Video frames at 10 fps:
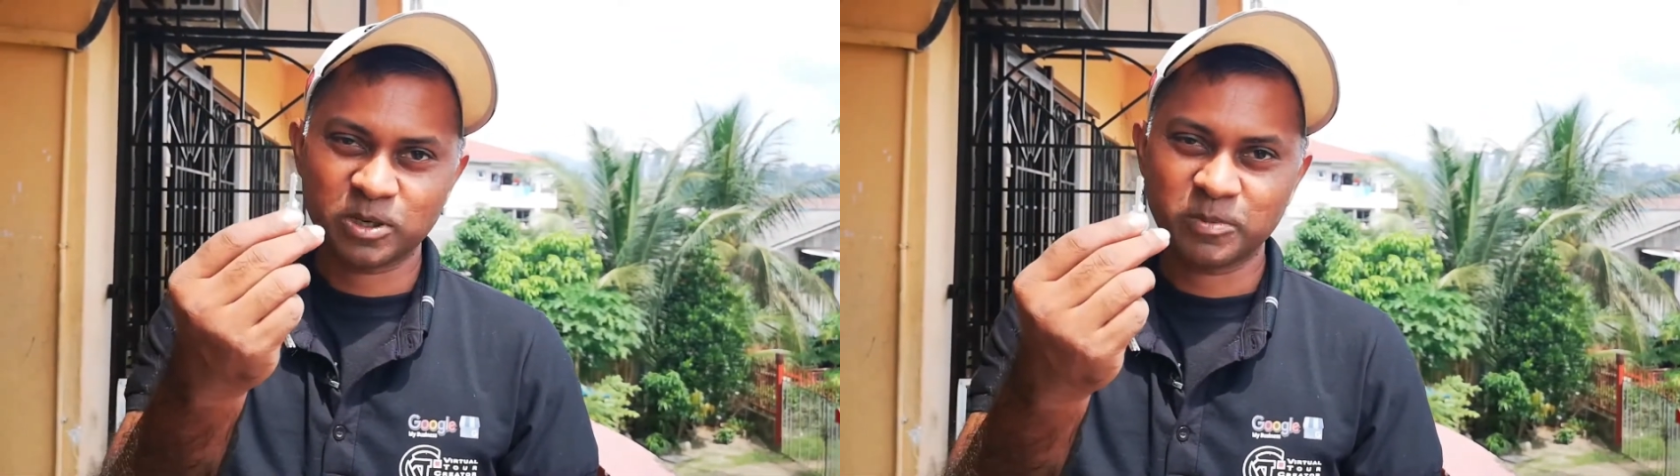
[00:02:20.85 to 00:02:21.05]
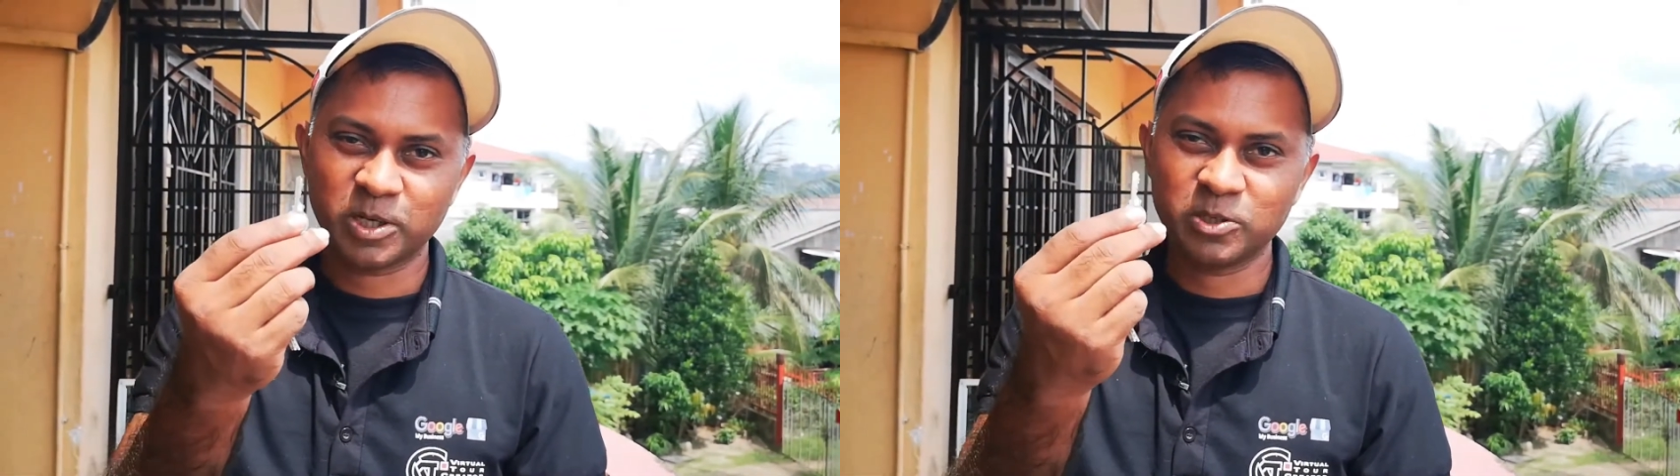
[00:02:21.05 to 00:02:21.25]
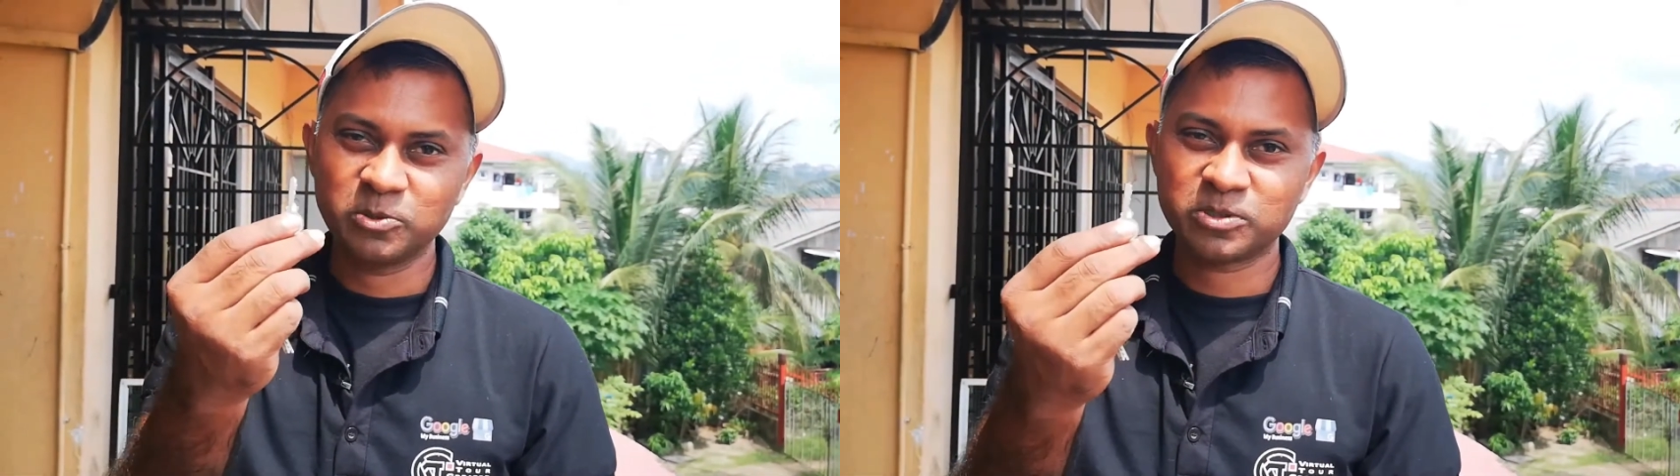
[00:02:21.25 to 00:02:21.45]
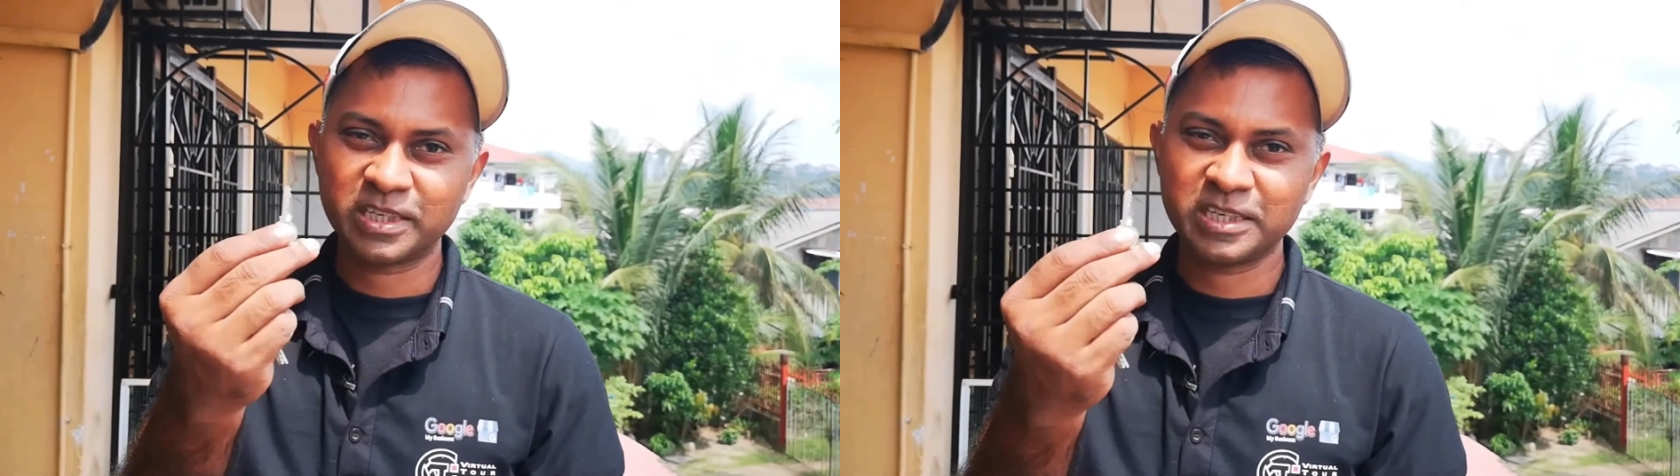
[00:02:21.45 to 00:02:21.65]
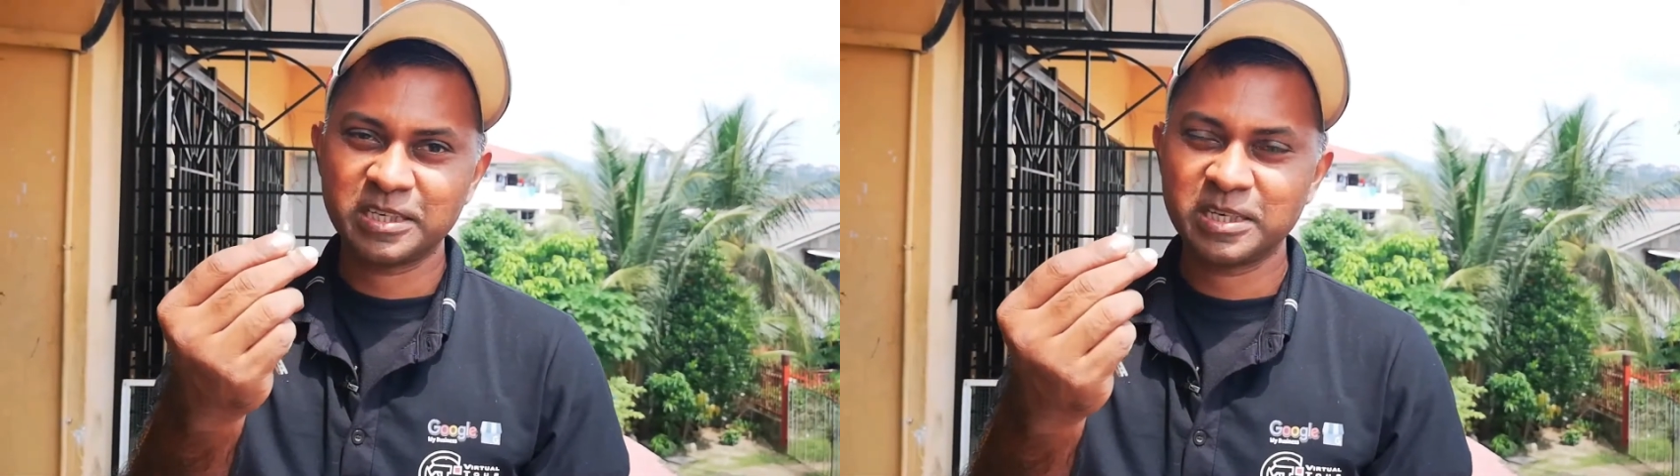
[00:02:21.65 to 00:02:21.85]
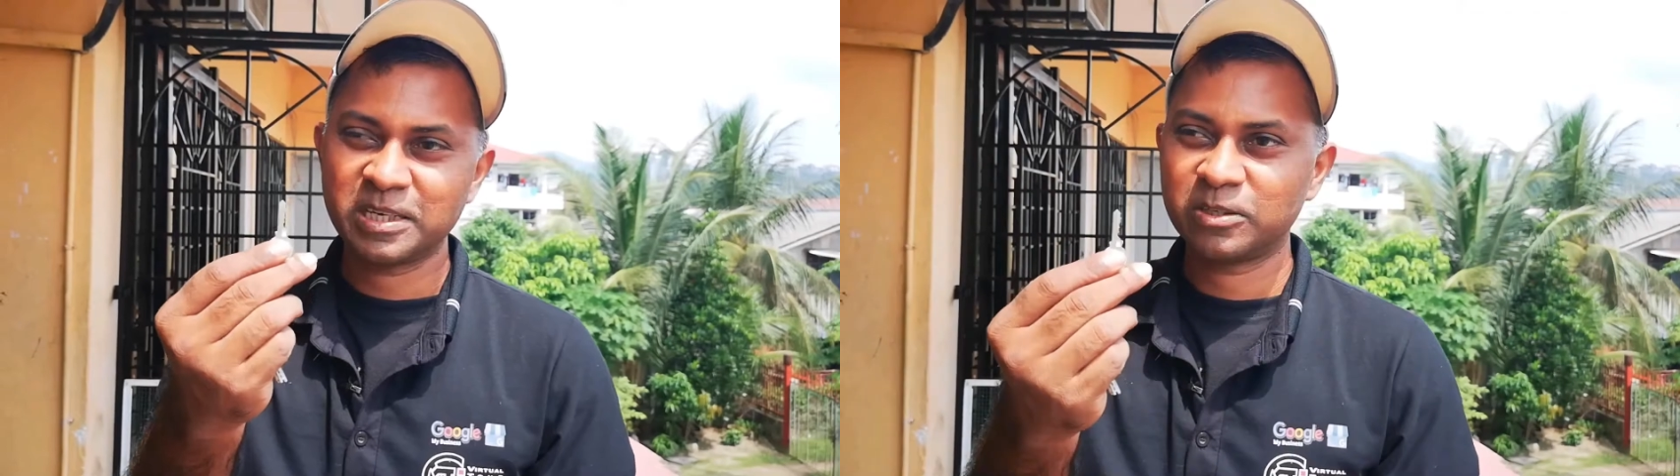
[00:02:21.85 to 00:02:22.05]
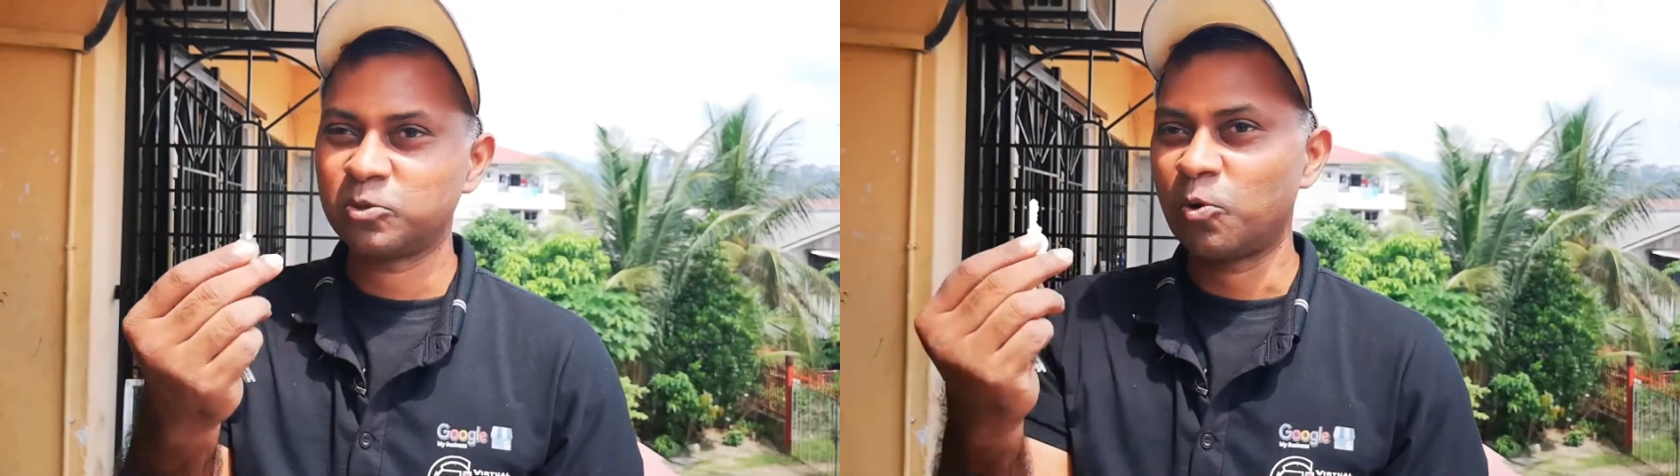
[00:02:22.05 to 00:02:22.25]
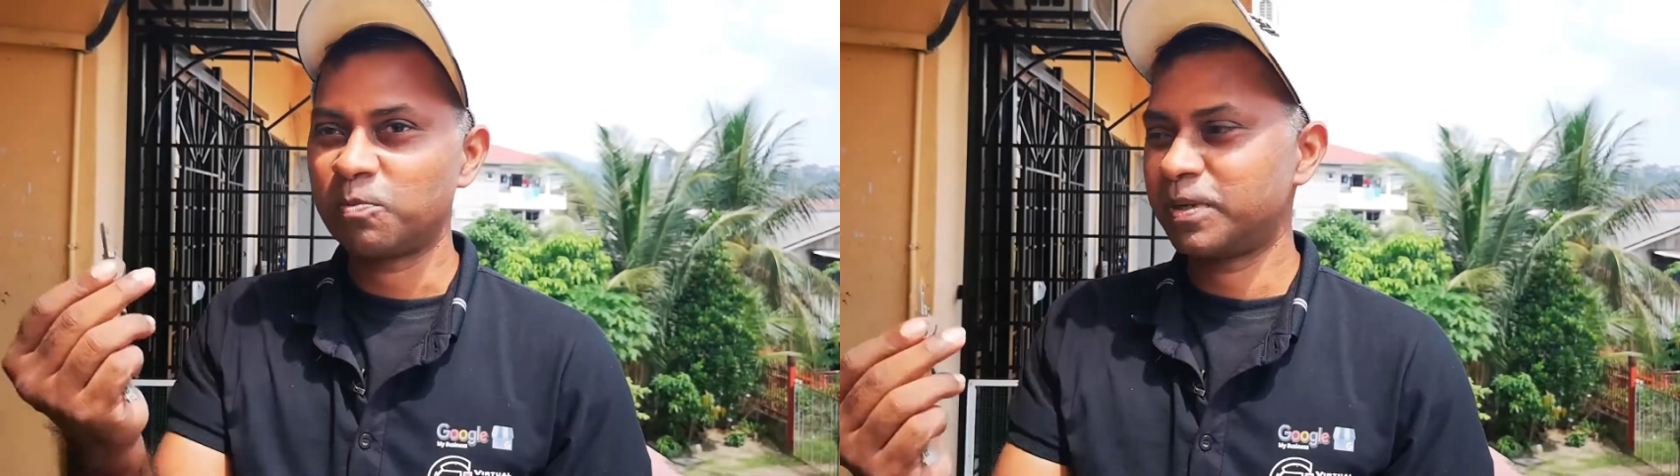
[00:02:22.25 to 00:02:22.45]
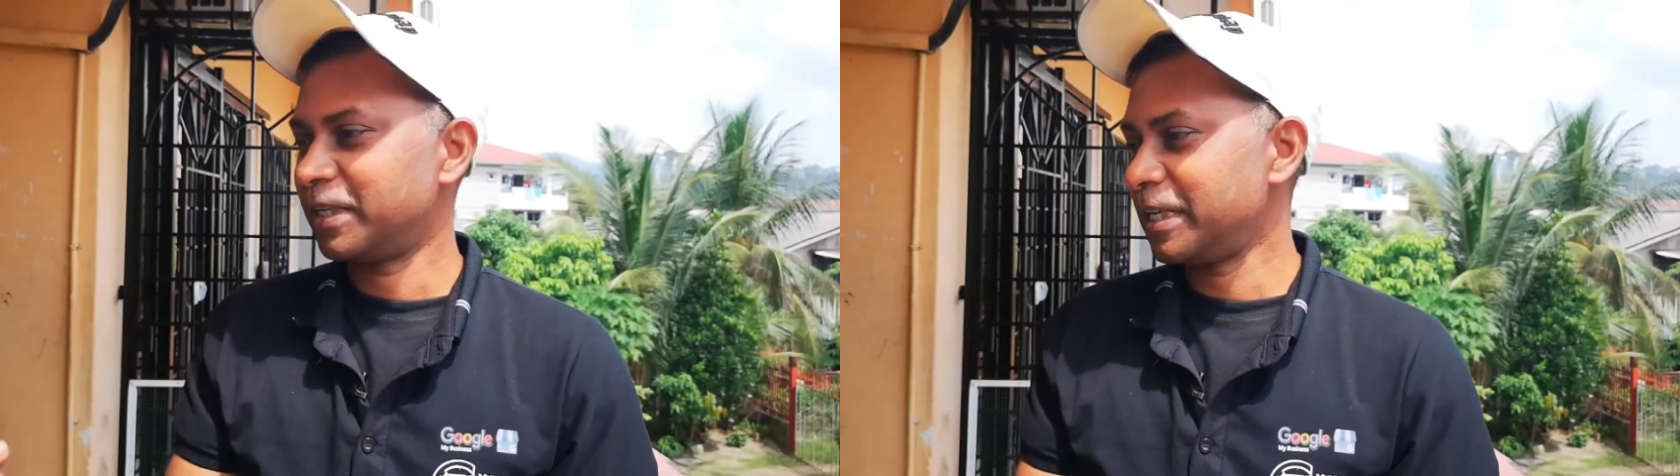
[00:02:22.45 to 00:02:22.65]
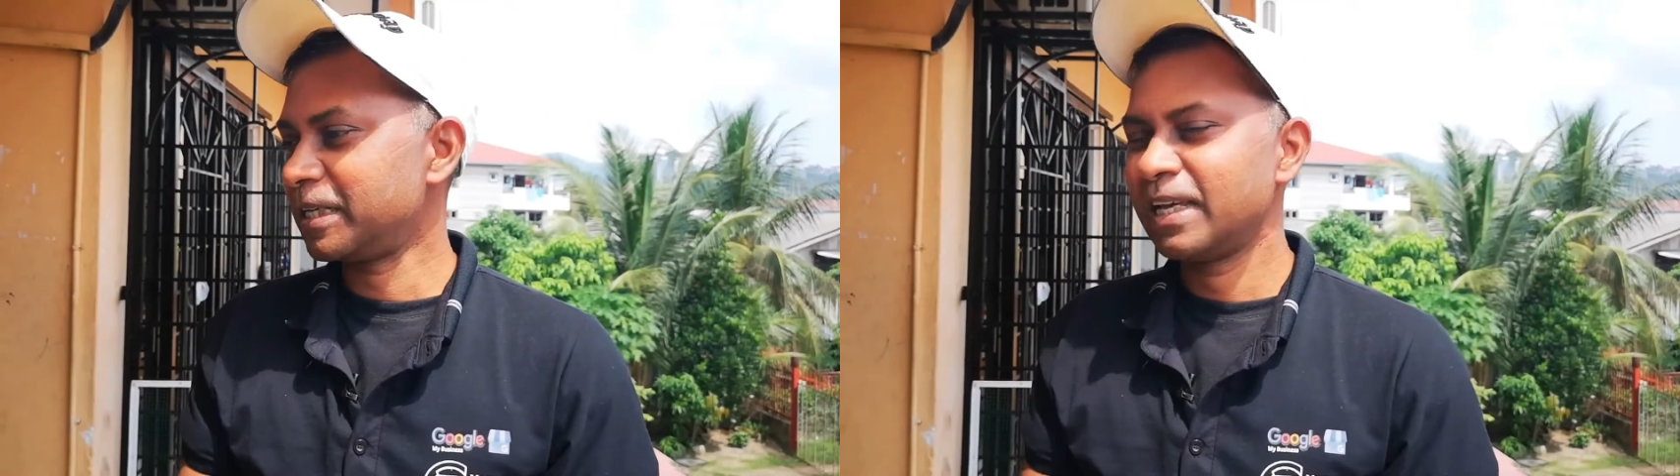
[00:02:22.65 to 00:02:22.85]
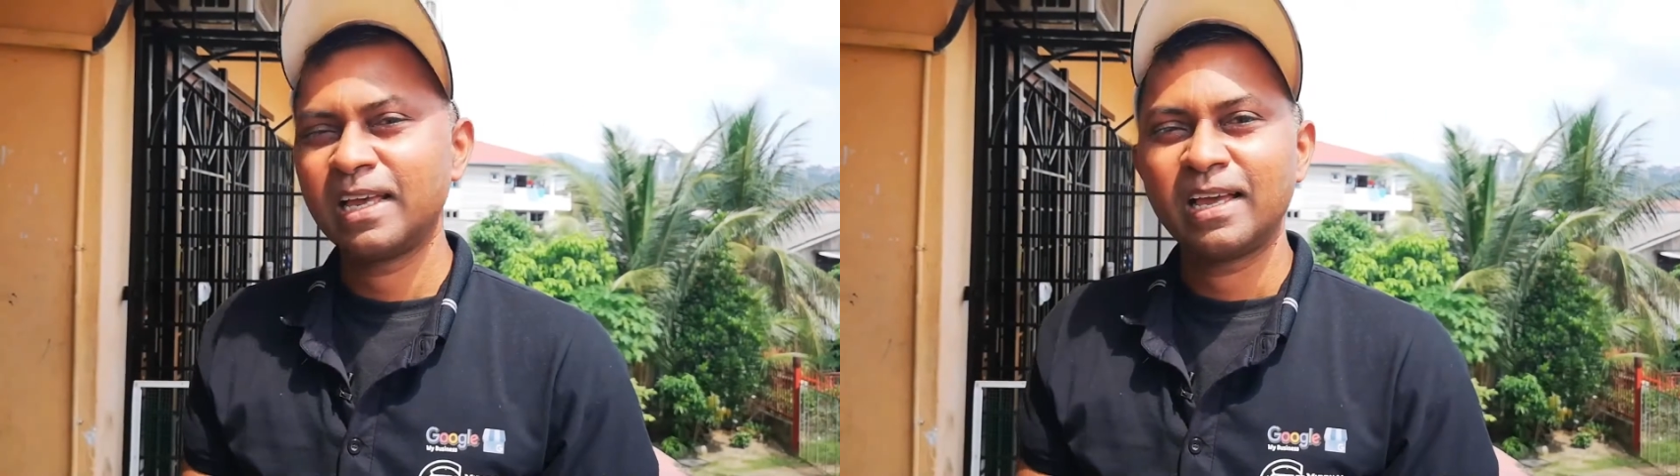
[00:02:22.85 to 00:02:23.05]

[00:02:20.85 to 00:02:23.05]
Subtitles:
so I'm going to use the key to open it.